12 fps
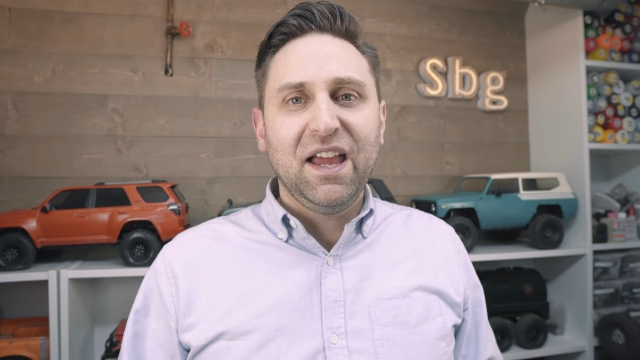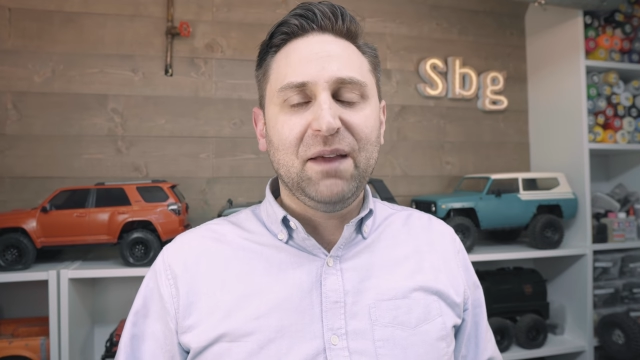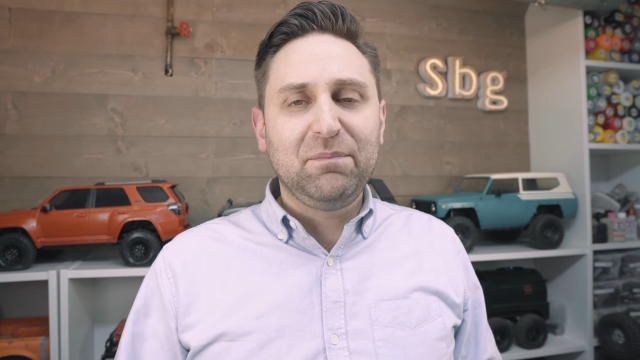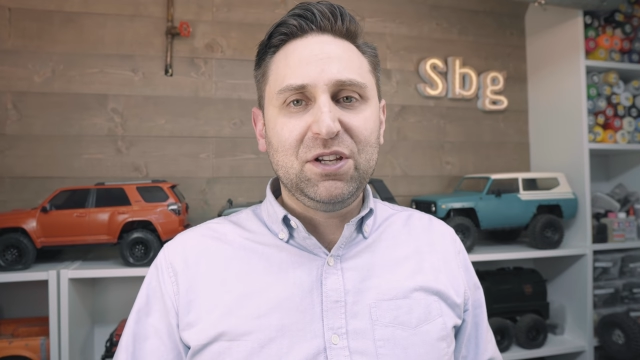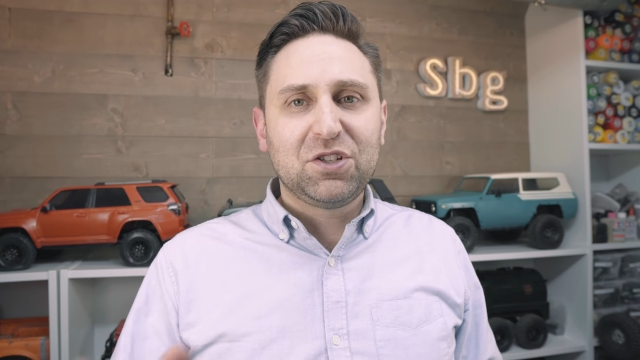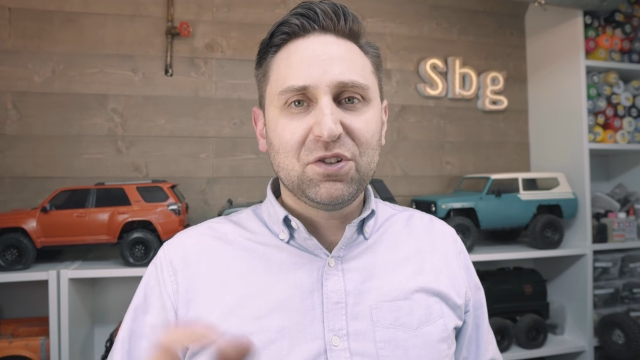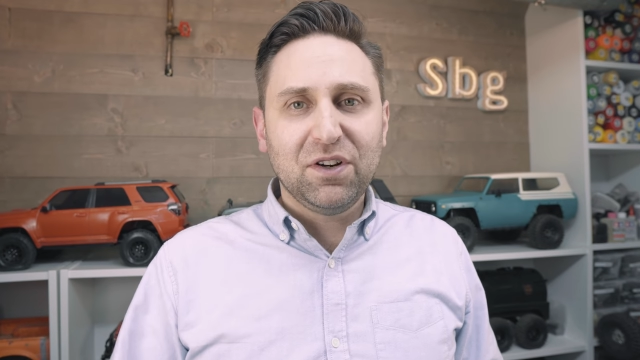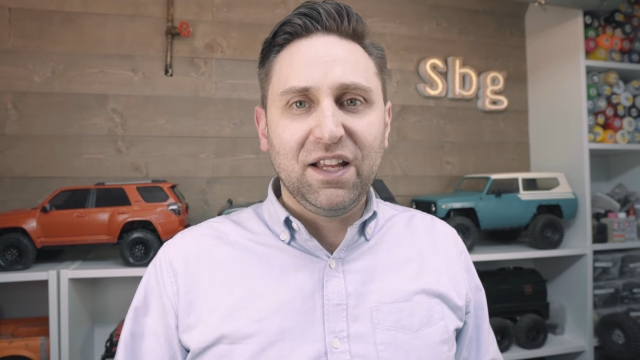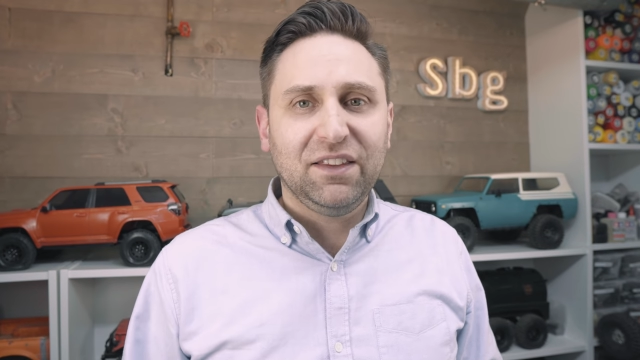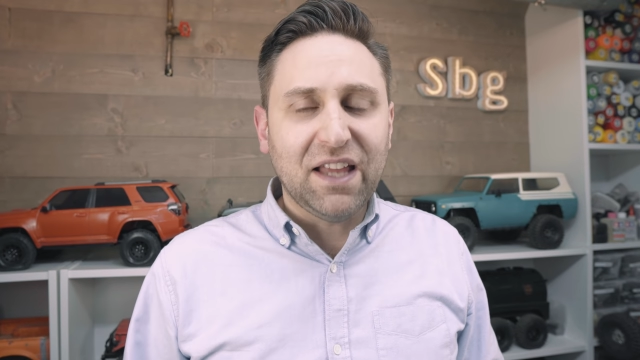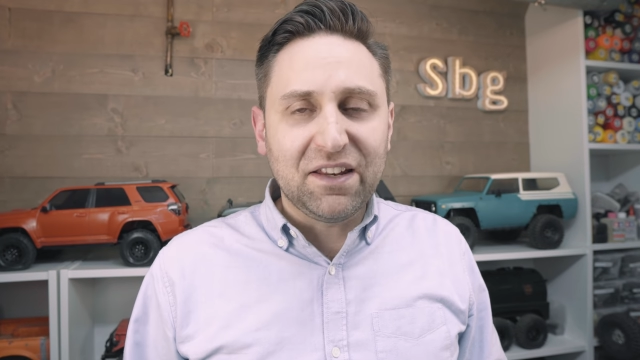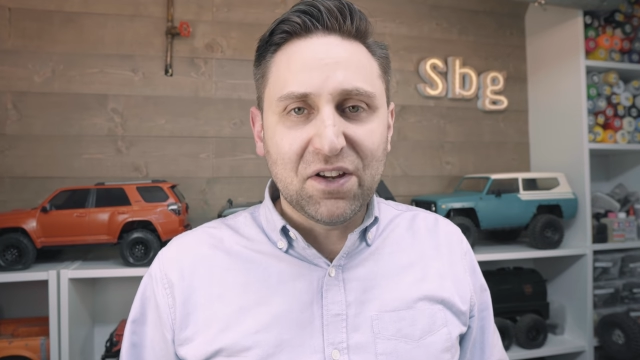and be sure to
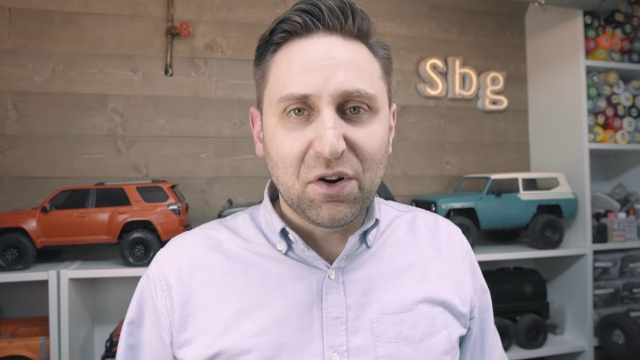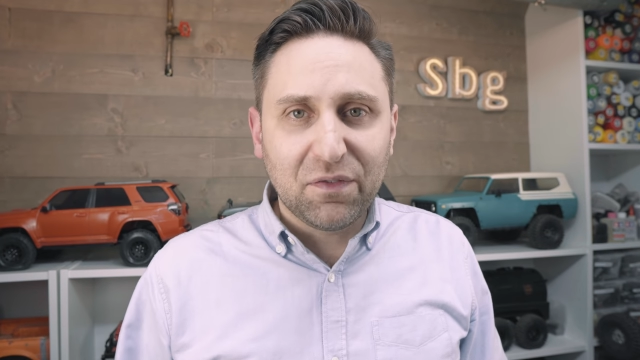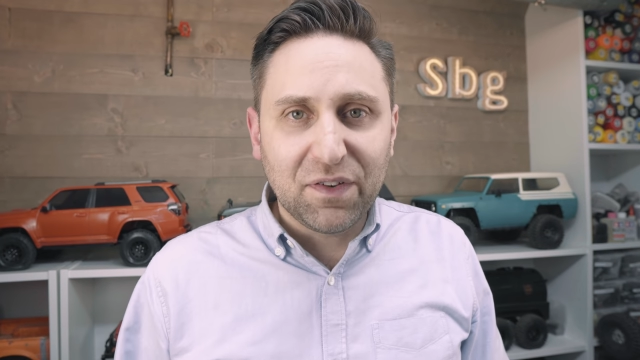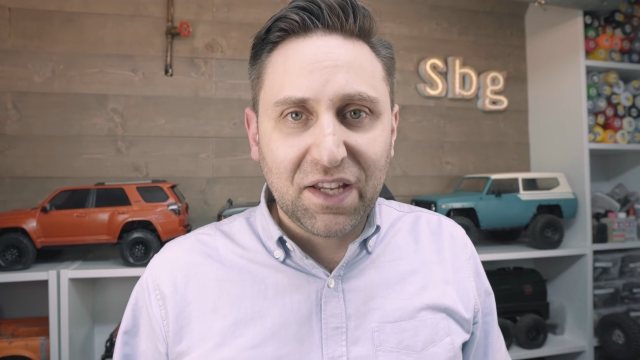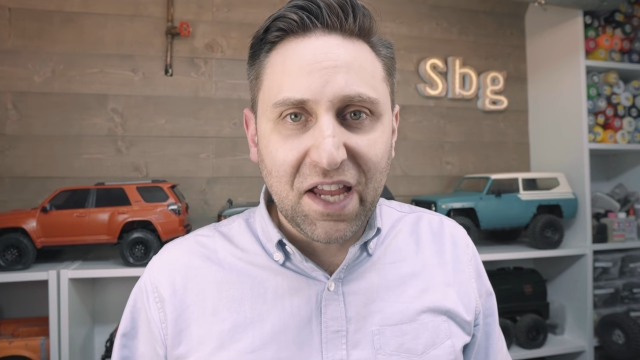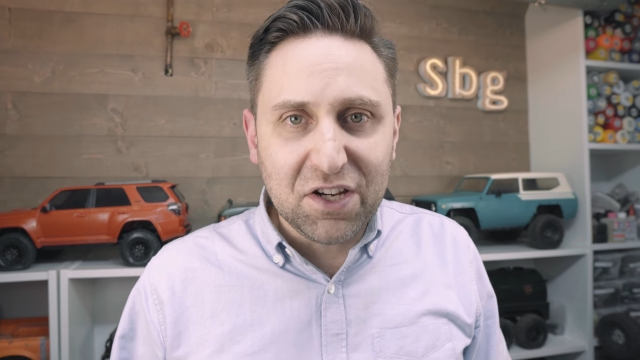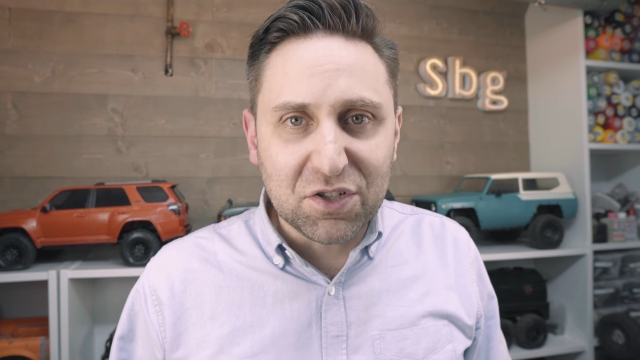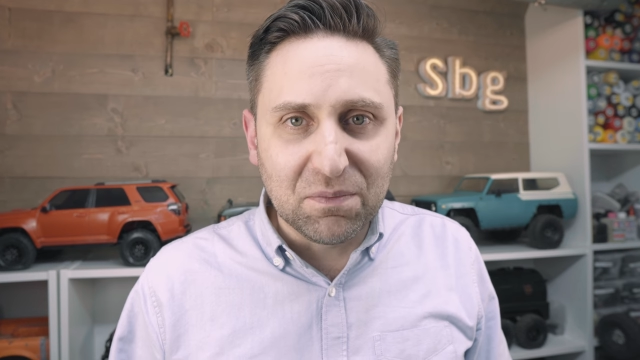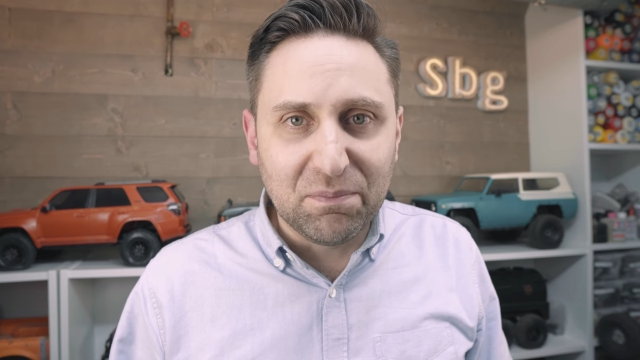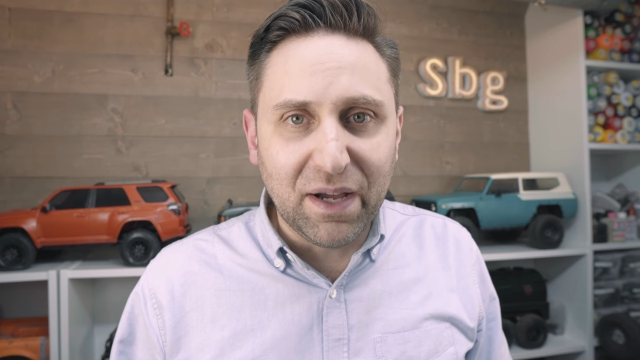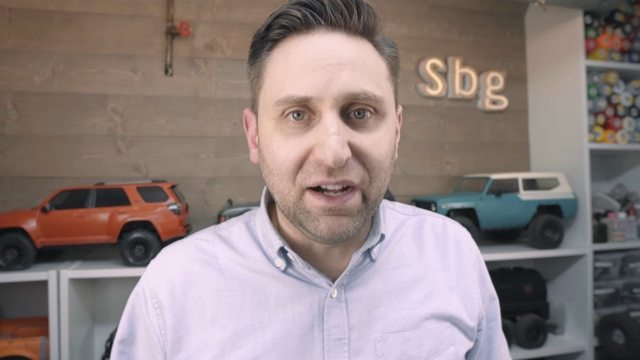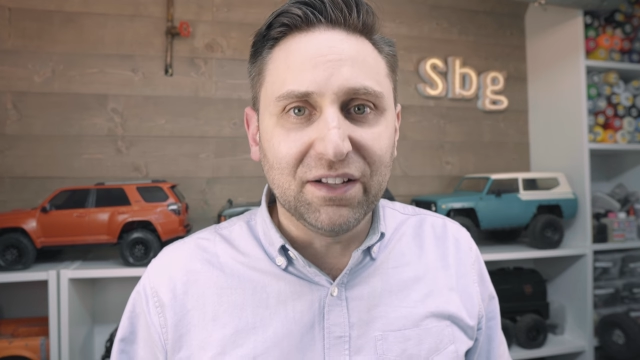hit that
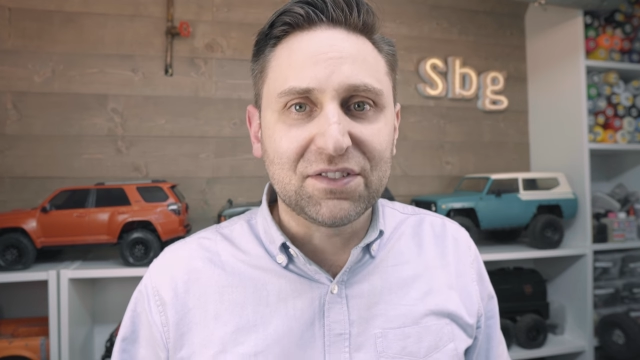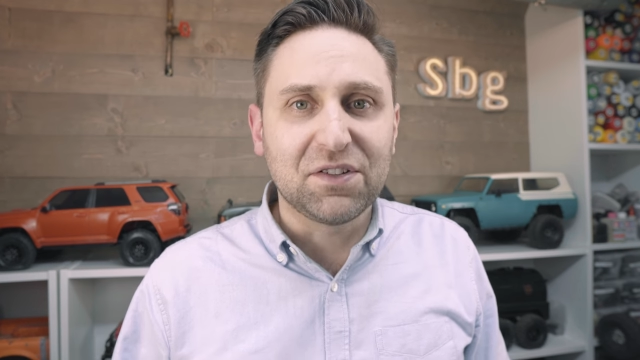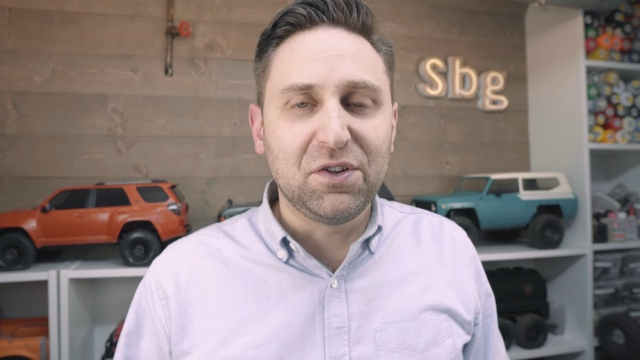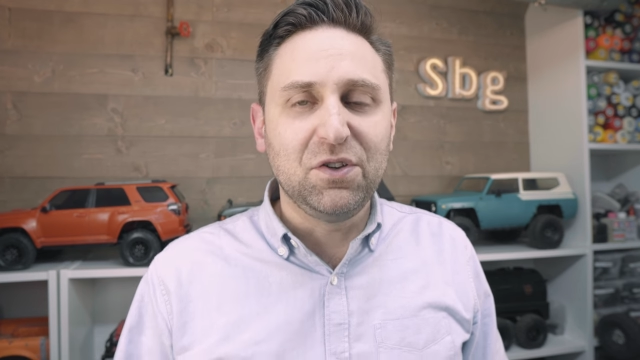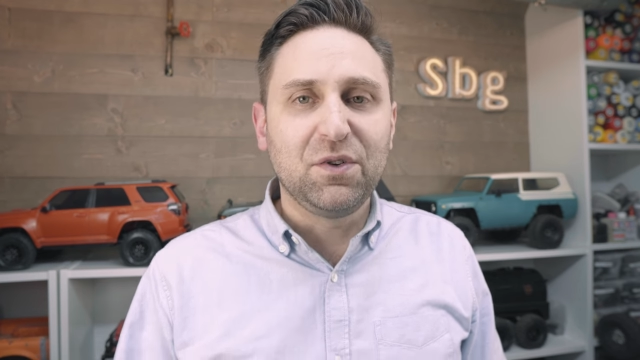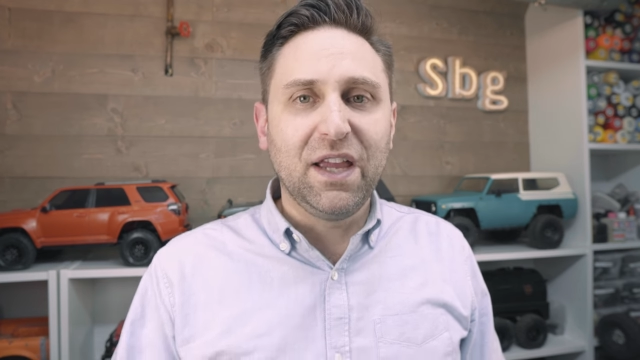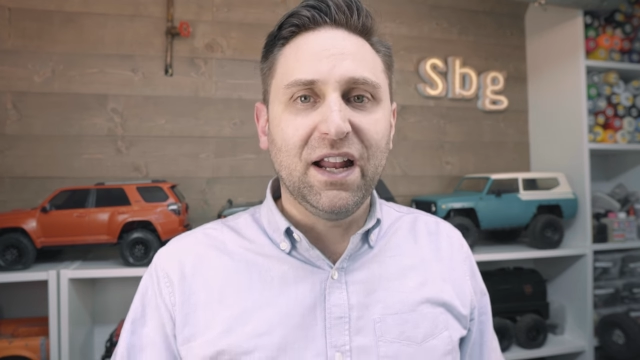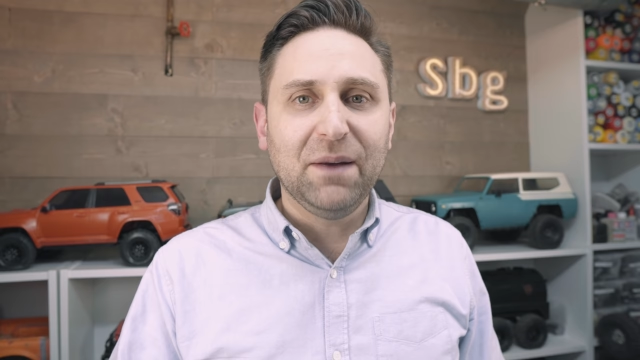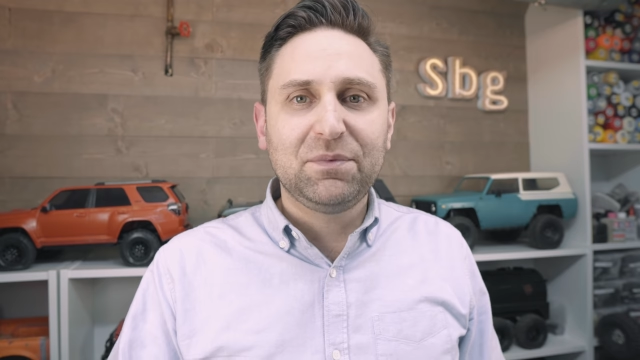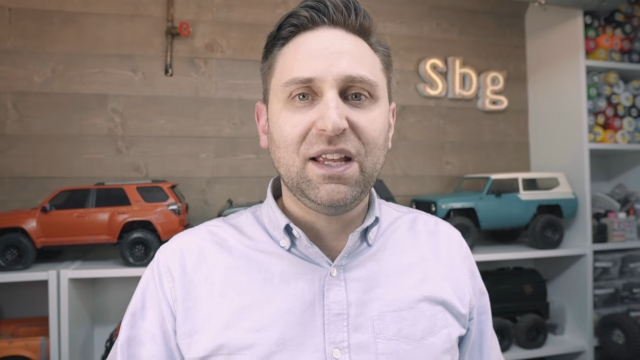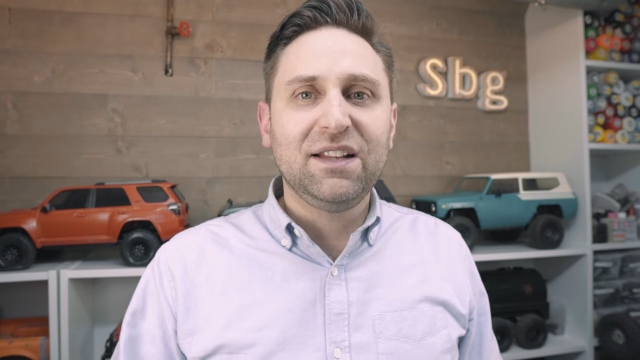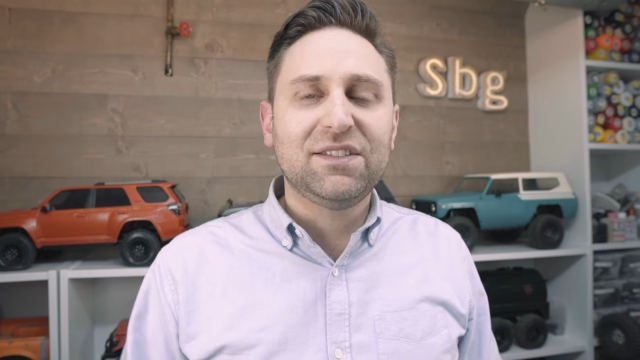notification bell so you get
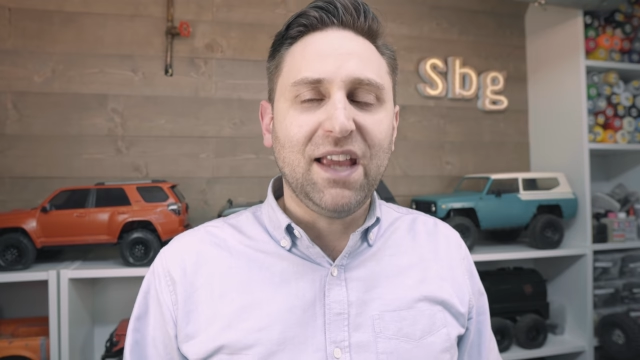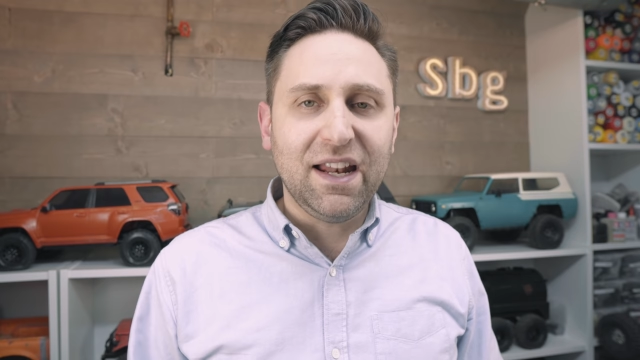updates